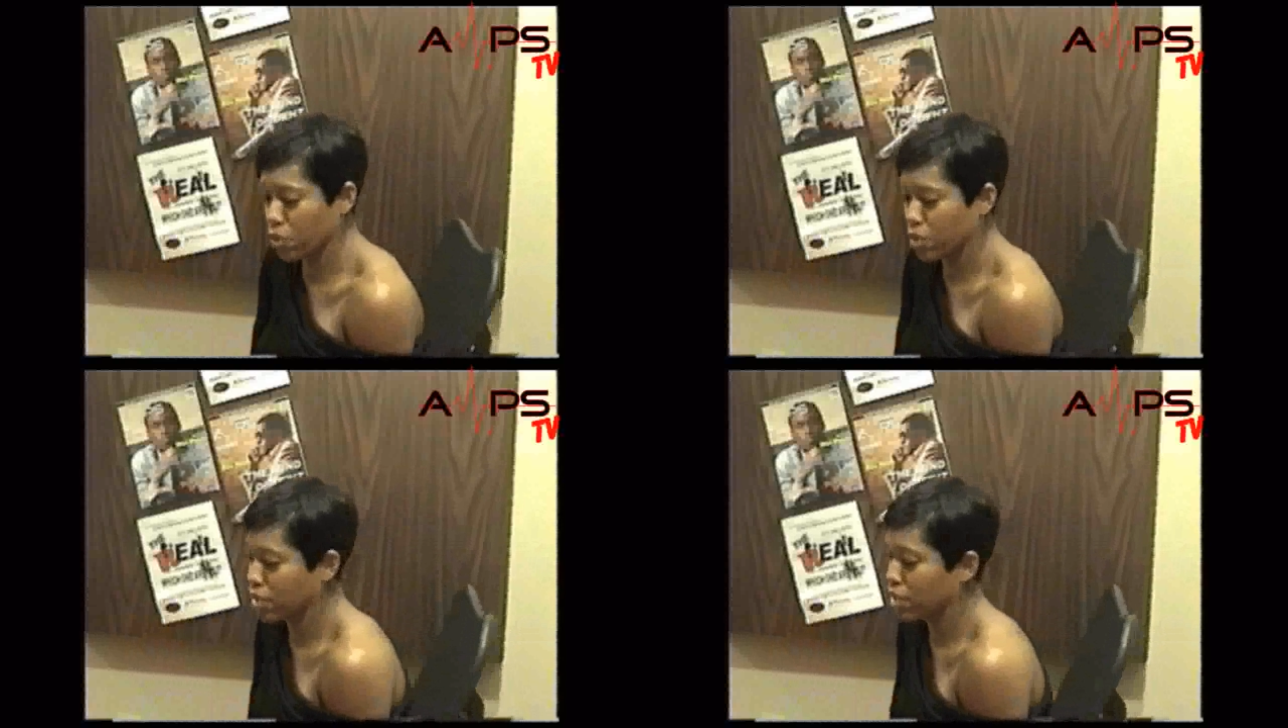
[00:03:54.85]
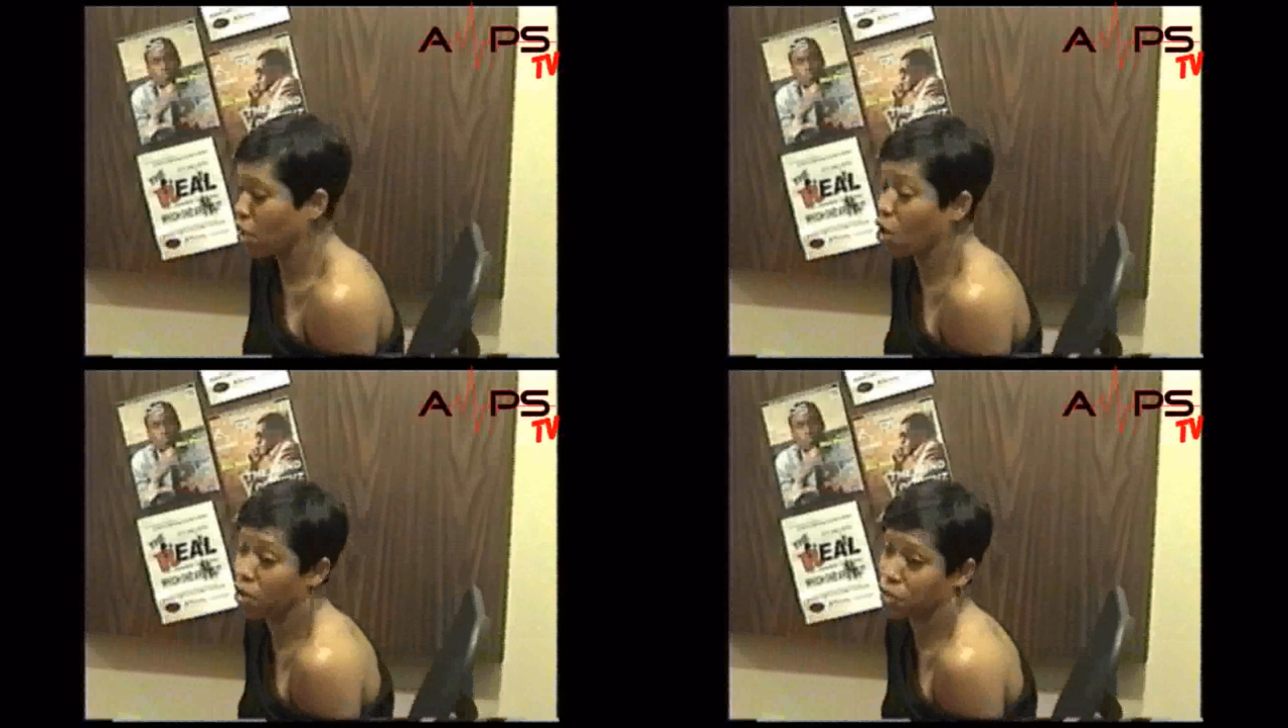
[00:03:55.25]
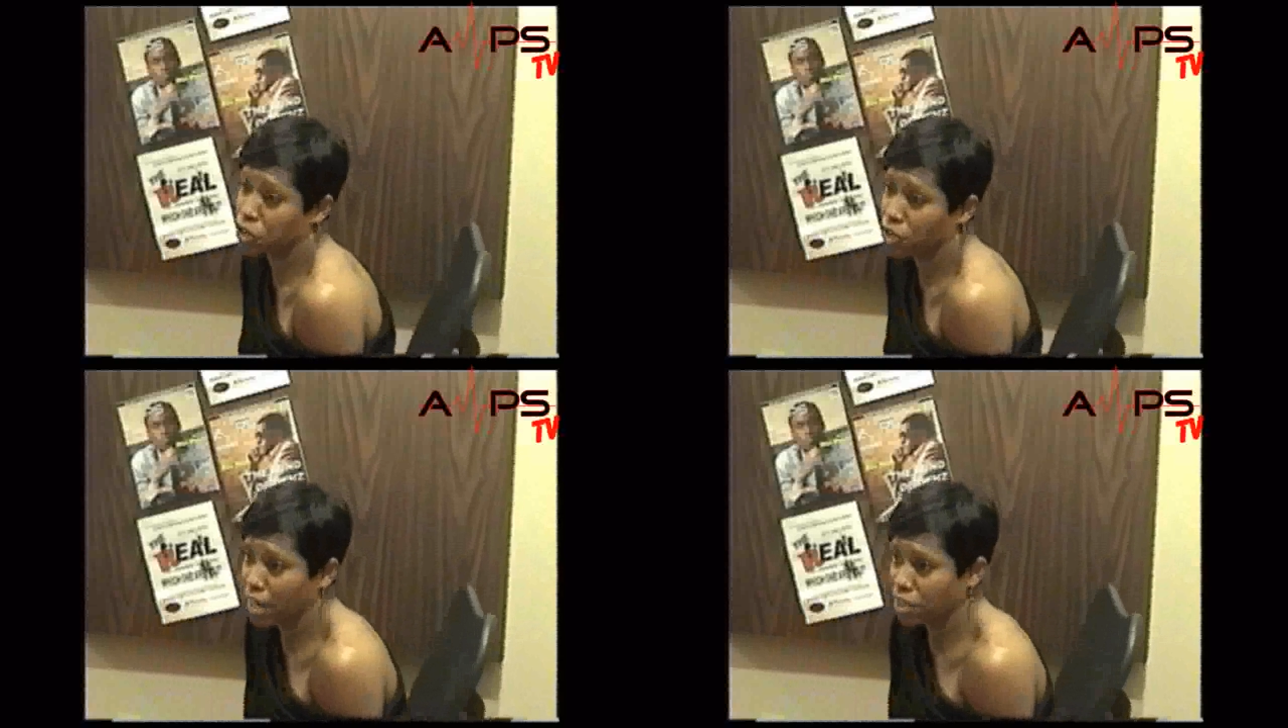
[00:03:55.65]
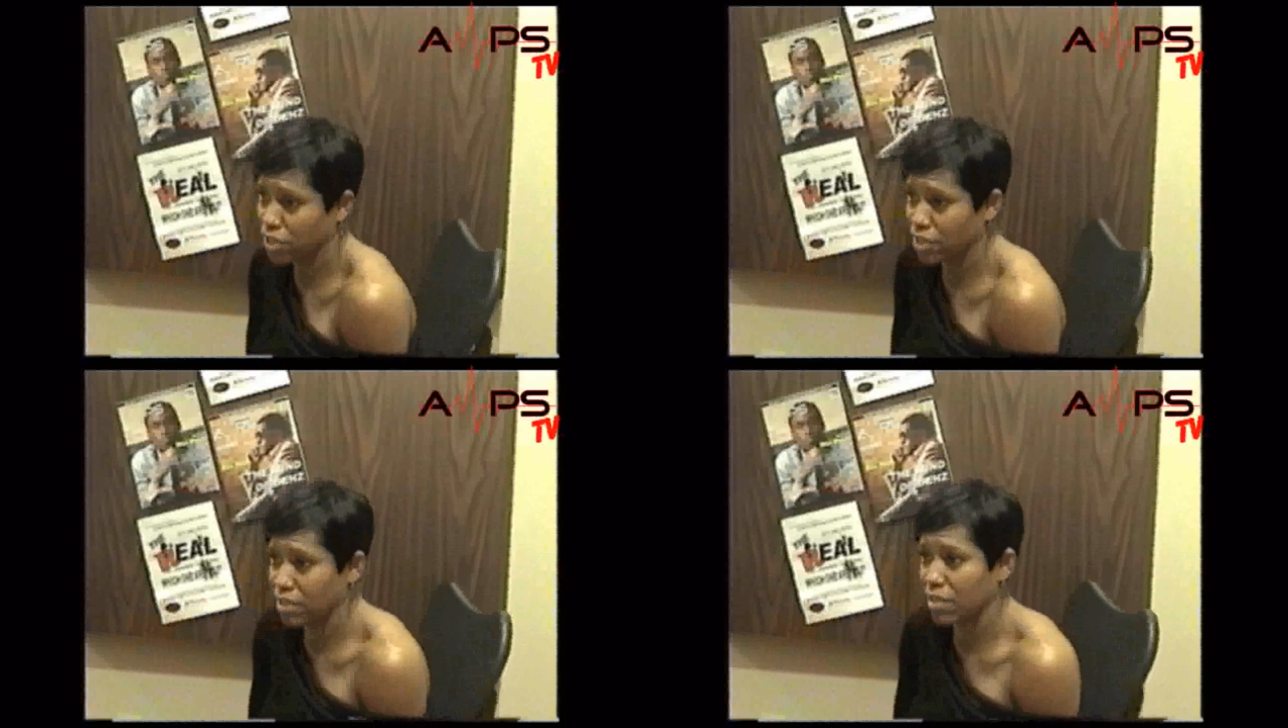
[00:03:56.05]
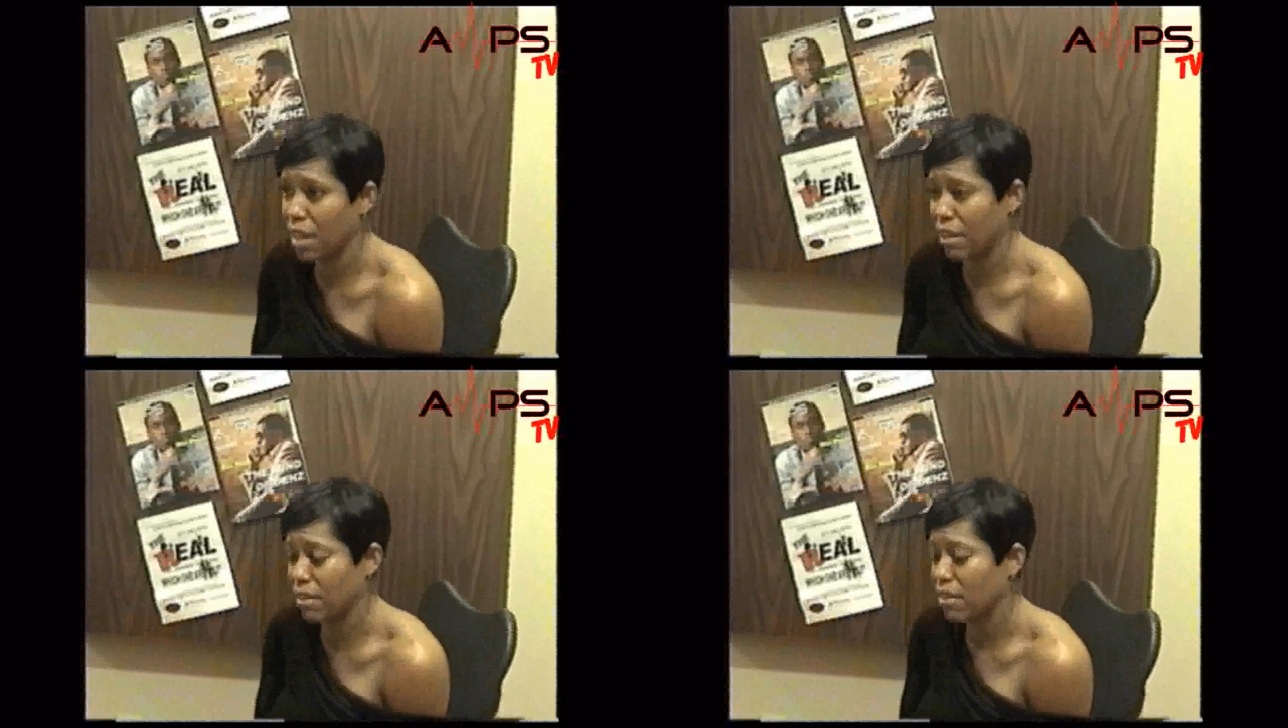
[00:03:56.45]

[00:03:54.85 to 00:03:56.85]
the law of attraction, that